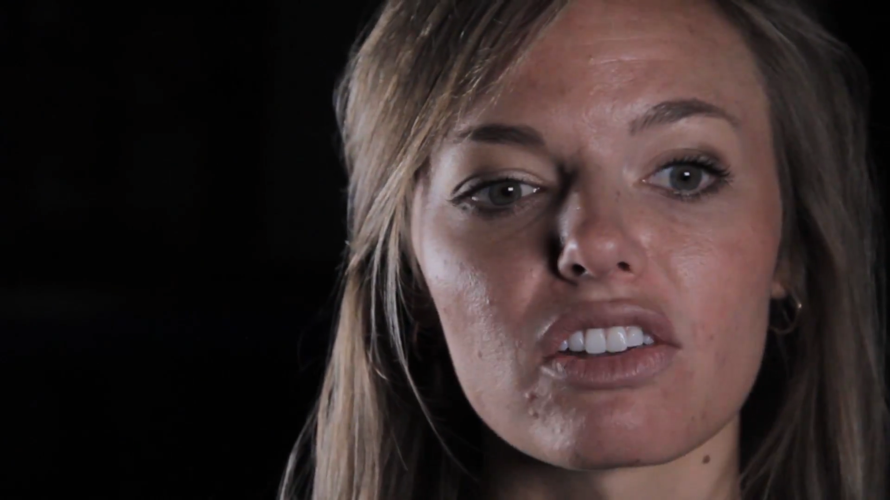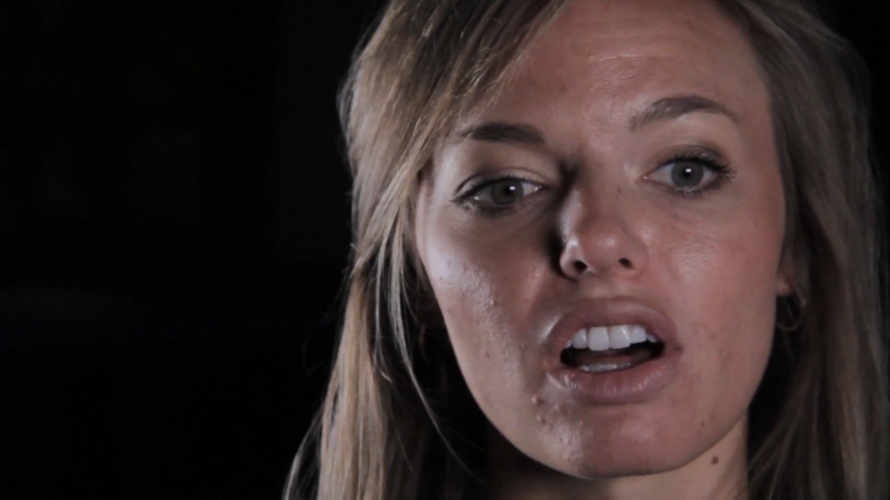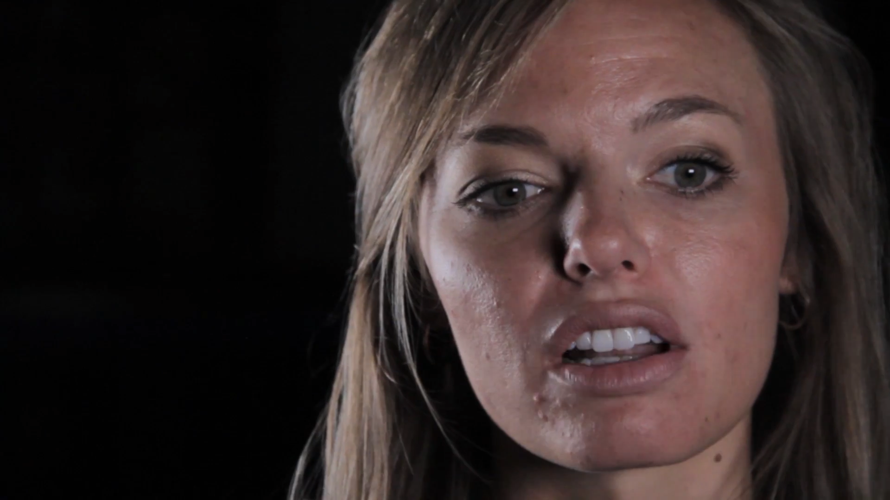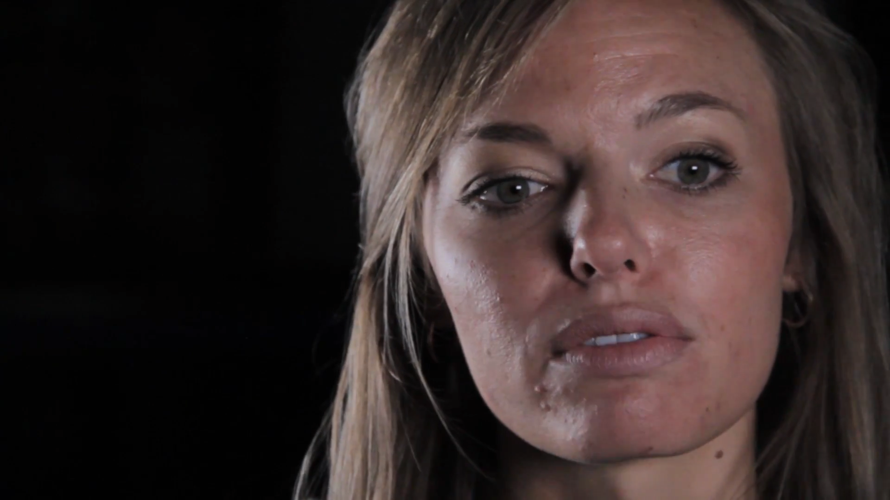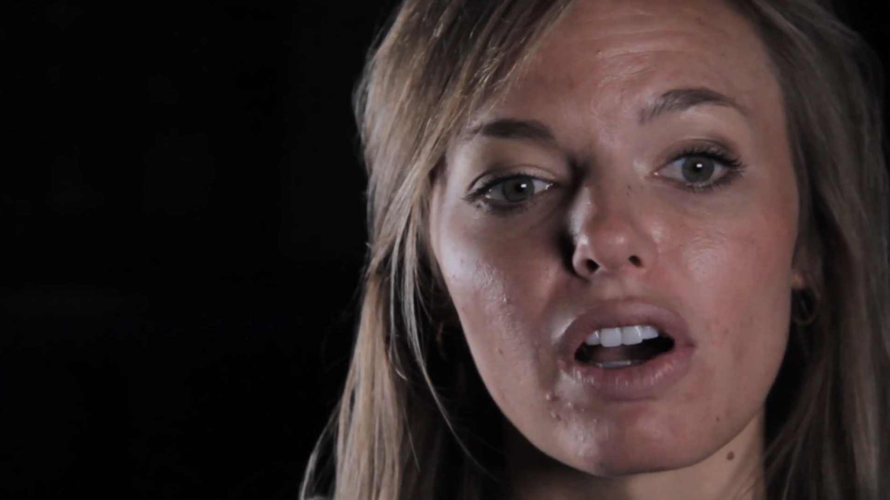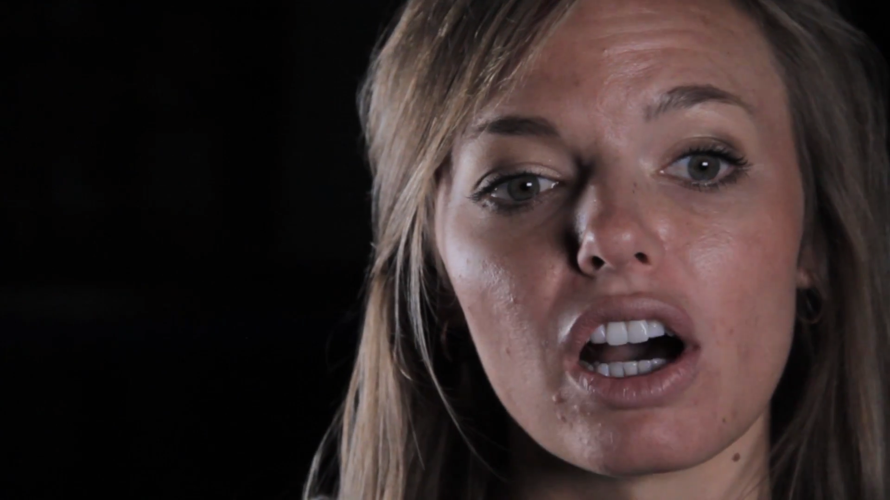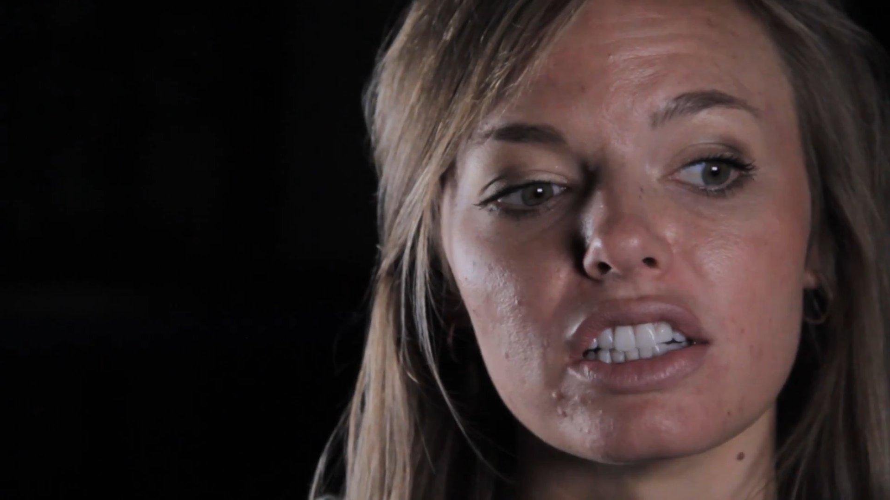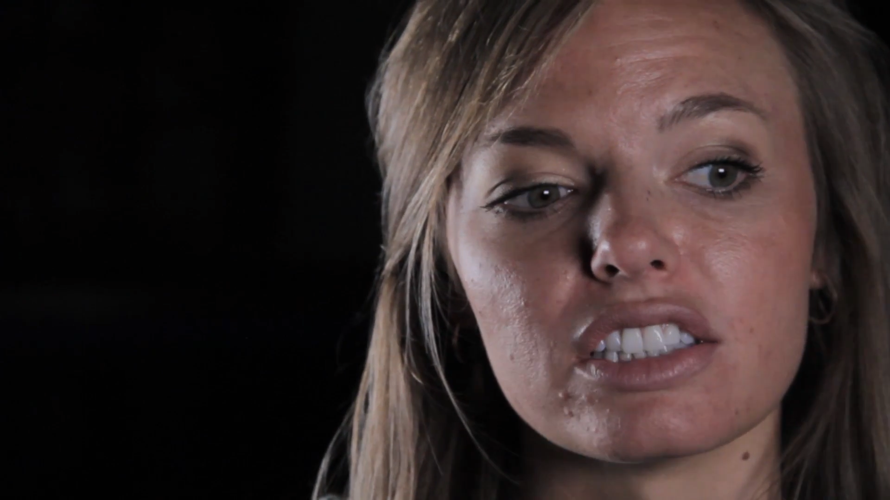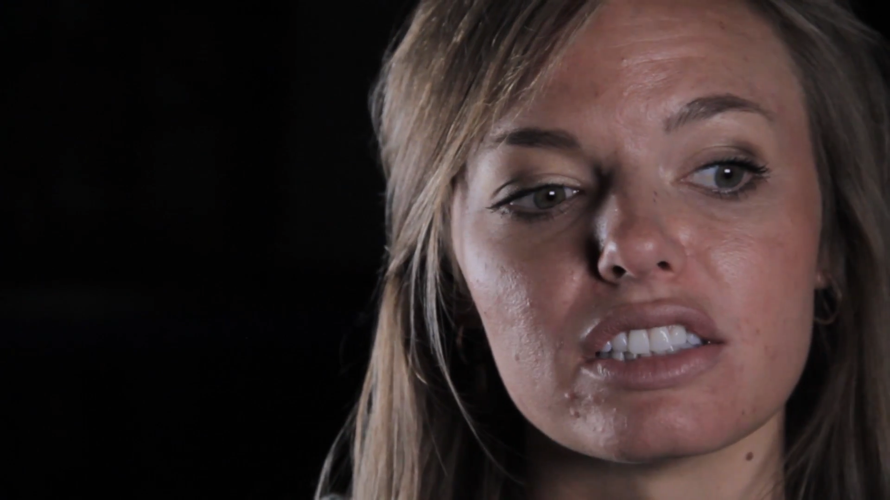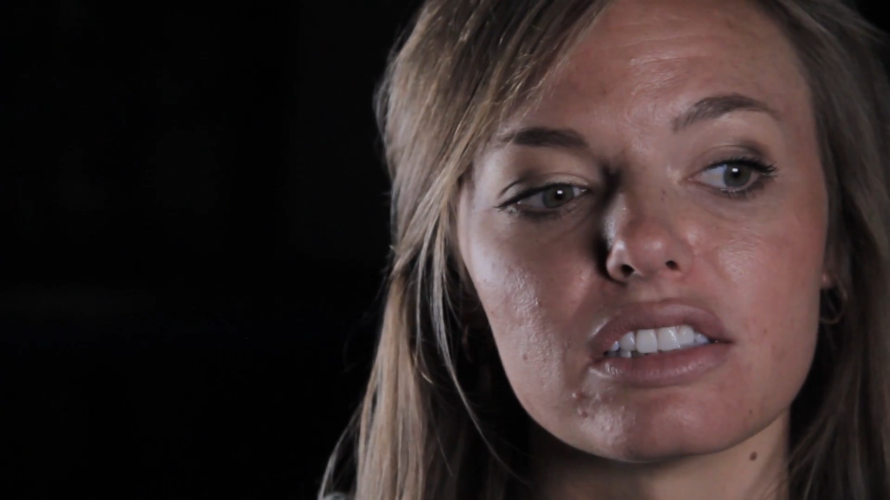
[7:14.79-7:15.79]
lot of
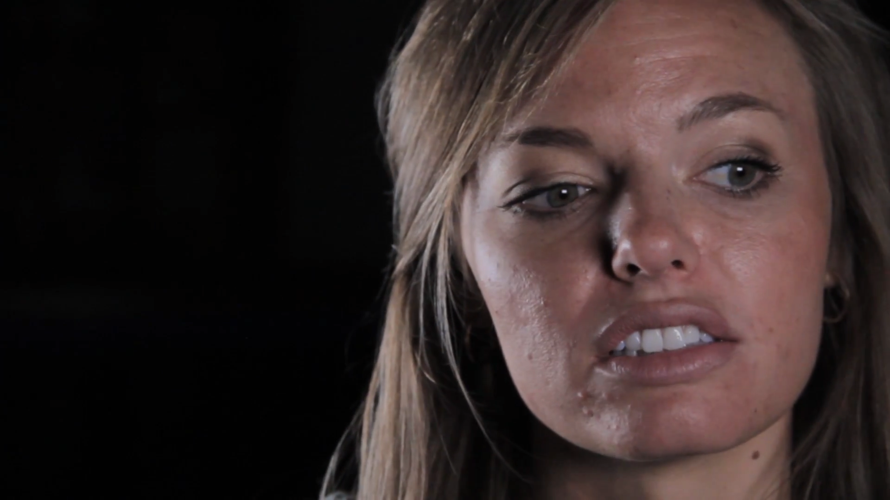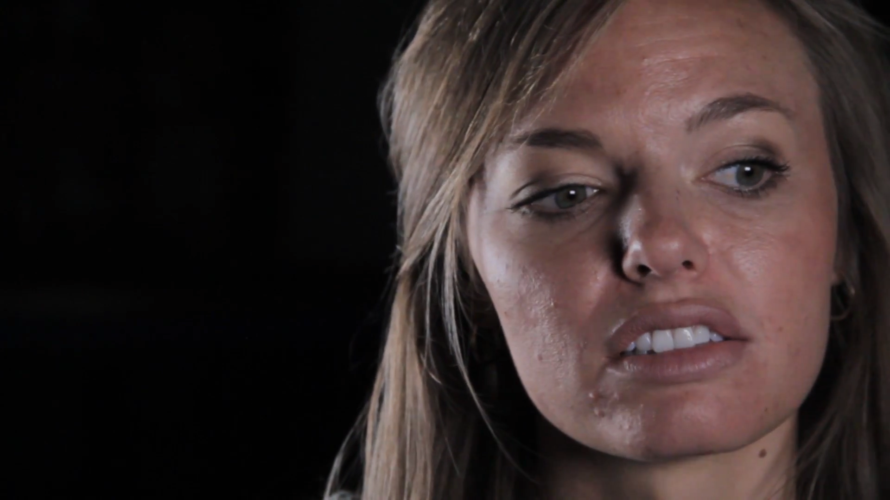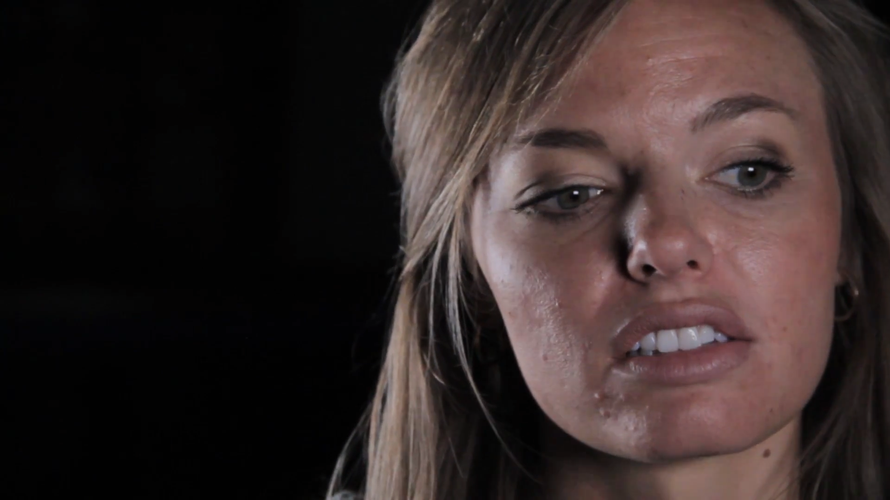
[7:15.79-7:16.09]
un-